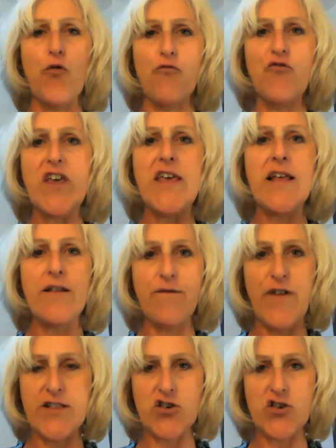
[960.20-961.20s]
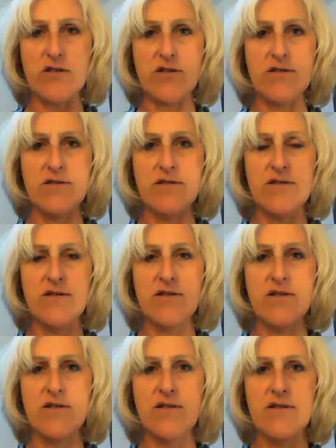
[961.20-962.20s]
reinvention
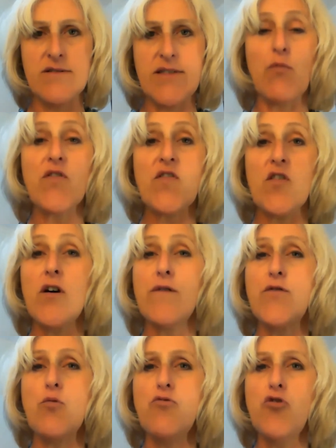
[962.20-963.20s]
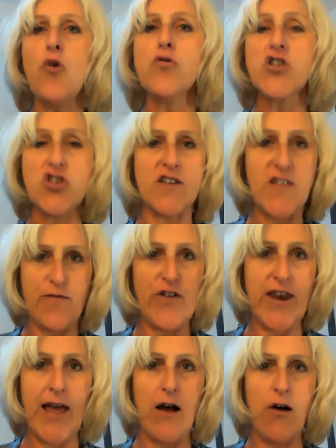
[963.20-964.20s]
that will serve you not just for
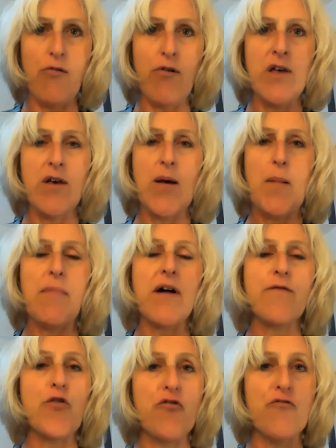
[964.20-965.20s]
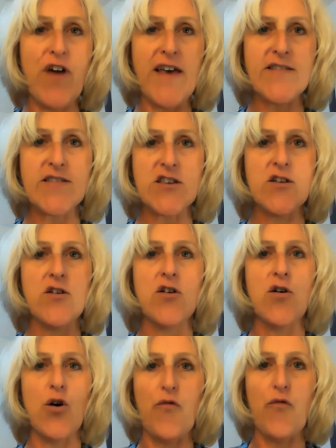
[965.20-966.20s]
now, but for the rest
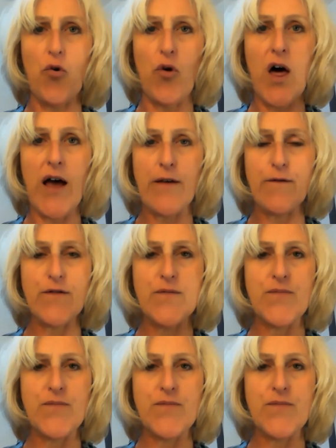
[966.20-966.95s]
of your life.